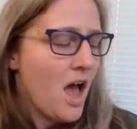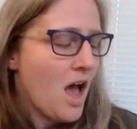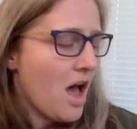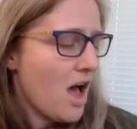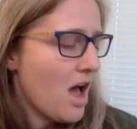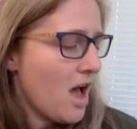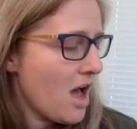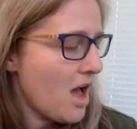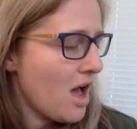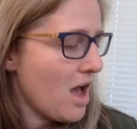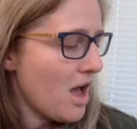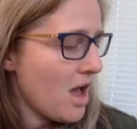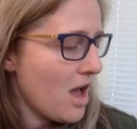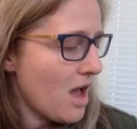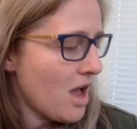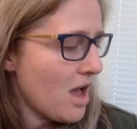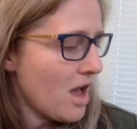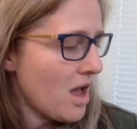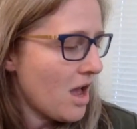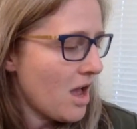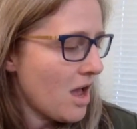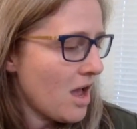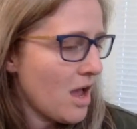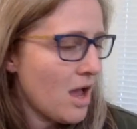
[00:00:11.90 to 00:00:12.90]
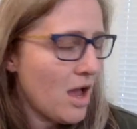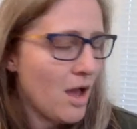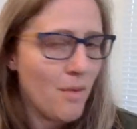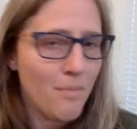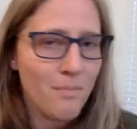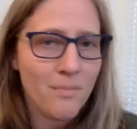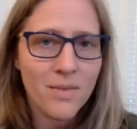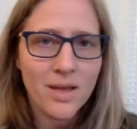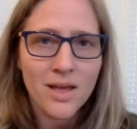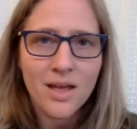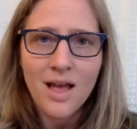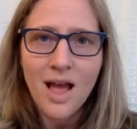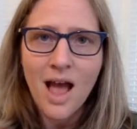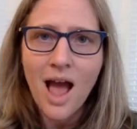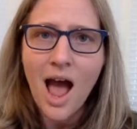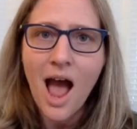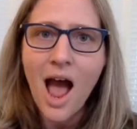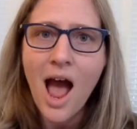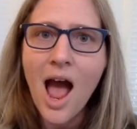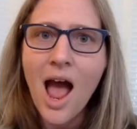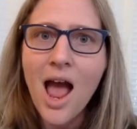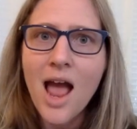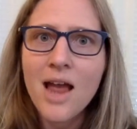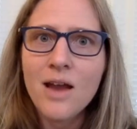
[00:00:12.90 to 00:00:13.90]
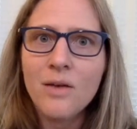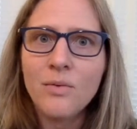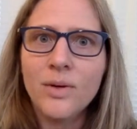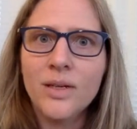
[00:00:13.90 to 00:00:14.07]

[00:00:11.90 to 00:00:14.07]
Um, I